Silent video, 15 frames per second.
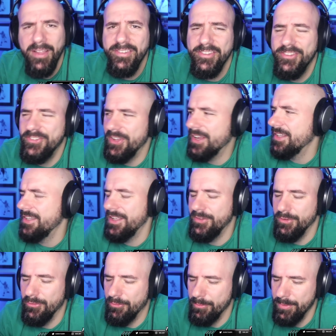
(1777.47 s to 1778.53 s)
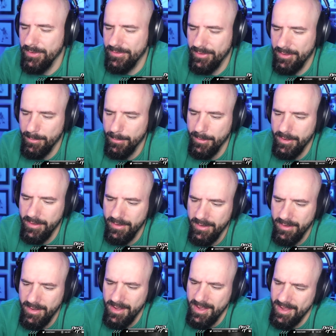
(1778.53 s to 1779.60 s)
It's just second nature for me to celebrate.
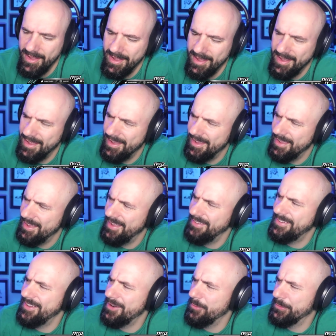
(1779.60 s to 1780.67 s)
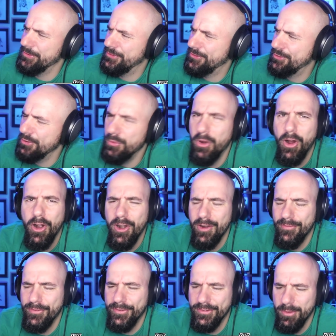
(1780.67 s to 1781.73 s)
He said it was too
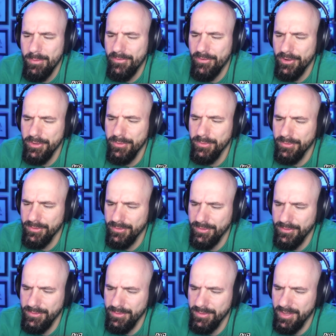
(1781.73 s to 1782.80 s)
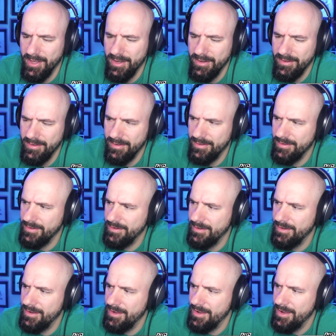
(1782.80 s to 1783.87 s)
hard for some of our users to do that.
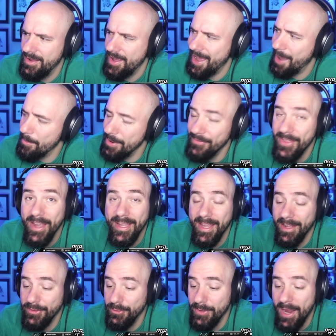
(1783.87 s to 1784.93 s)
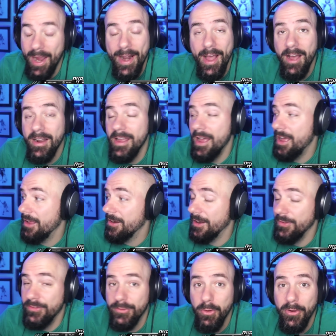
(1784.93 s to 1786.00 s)
I mean, if they can't do that, how the hell are
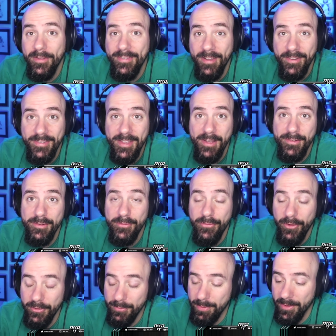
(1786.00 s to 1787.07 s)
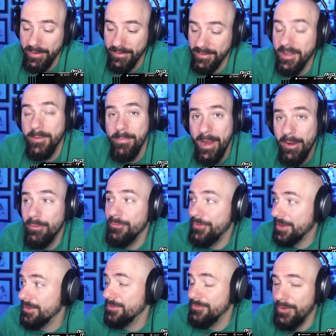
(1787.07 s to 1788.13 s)
they scoring touchdowns in the first place? Yeah, Michael
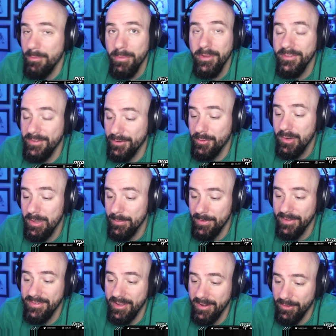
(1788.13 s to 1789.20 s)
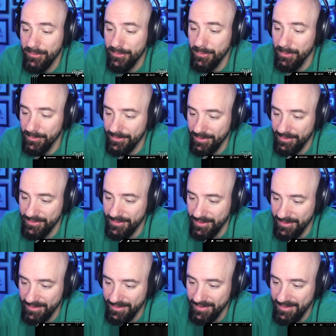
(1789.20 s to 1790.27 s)
Vick is fumbling to the crib. That's how they're scoring
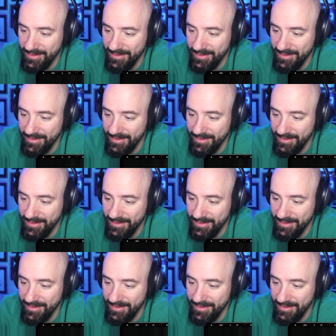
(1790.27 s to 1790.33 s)
touchdowns.